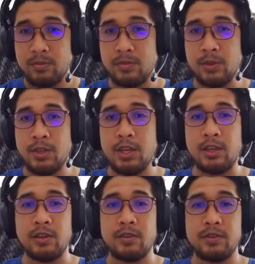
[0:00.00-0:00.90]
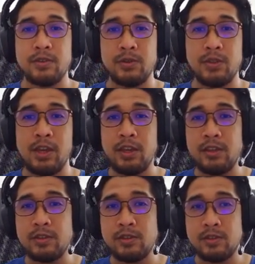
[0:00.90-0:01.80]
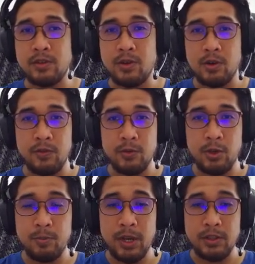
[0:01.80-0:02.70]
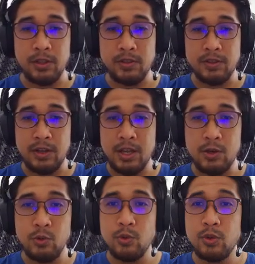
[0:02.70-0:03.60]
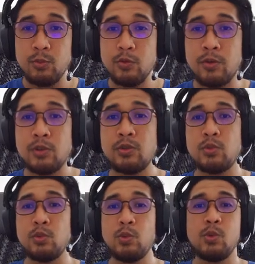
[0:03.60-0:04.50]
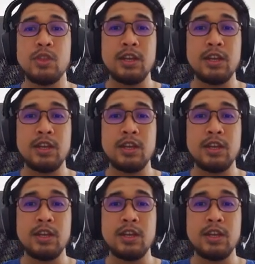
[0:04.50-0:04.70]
Okay, so that is all for your practice. Now we move on to the